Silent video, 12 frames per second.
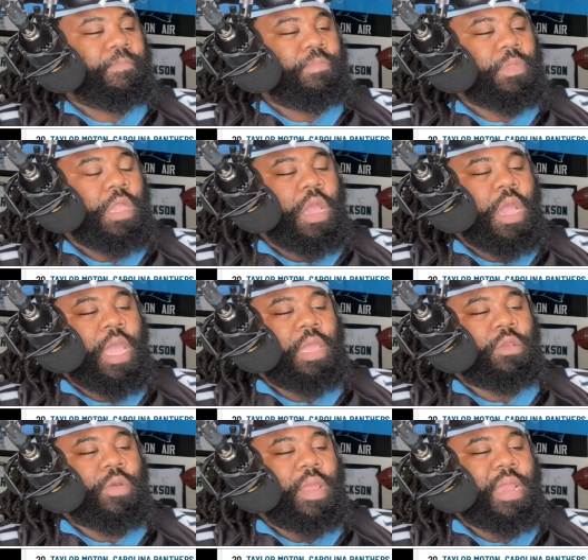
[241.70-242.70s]
All
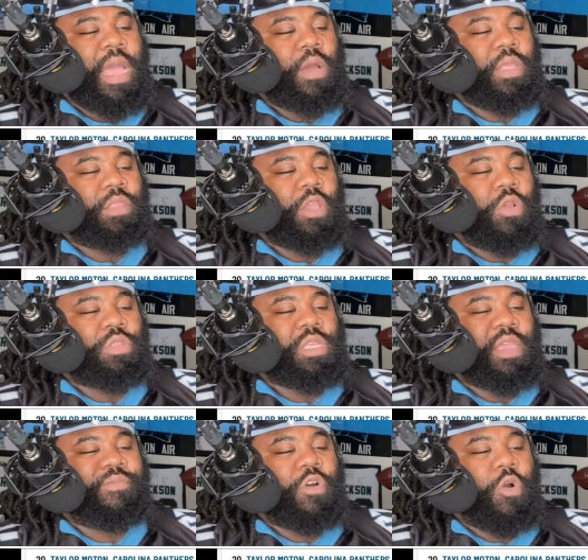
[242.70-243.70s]
right, graded out in
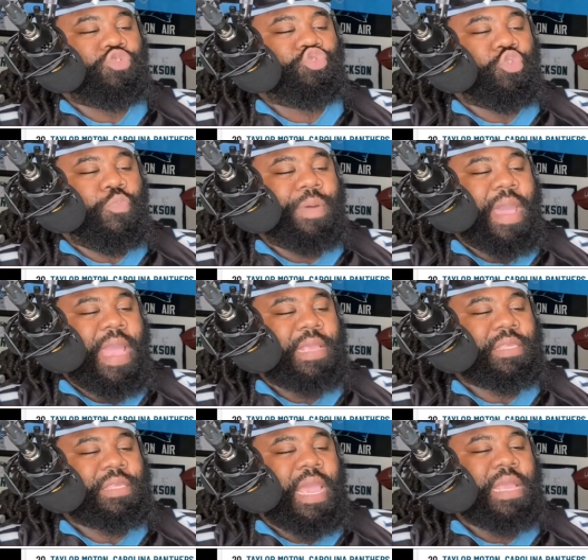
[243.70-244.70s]
13th on true pass
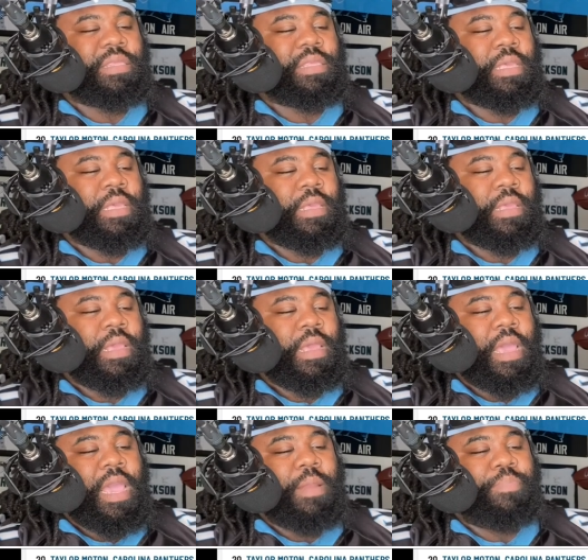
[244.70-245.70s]
sets
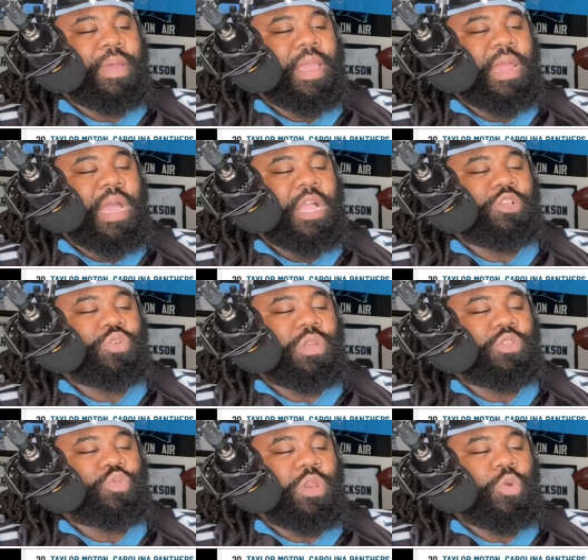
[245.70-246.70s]
and played
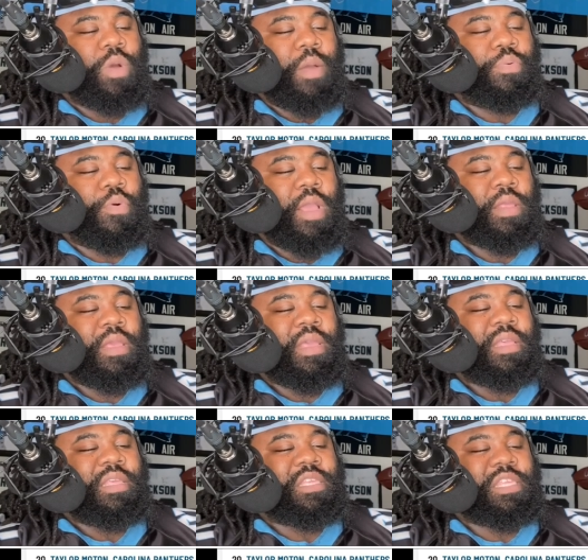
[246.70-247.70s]

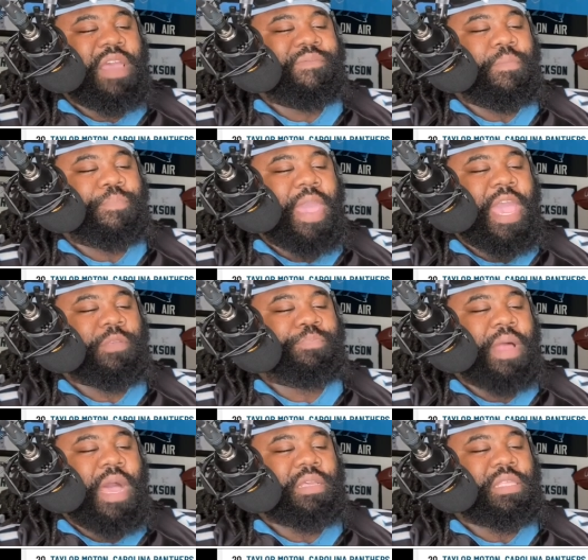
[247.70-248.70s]
121.7 pass
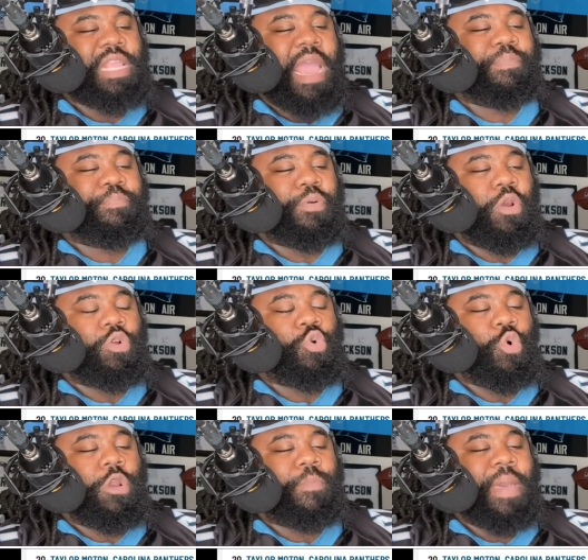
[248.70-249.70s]
block snaps per
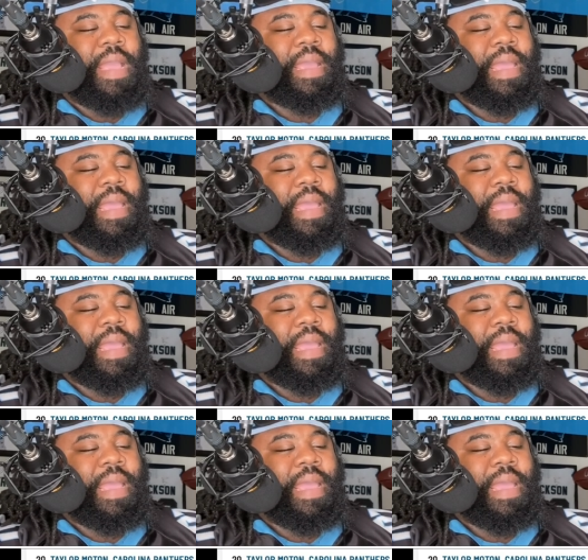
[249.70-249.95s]
quarterback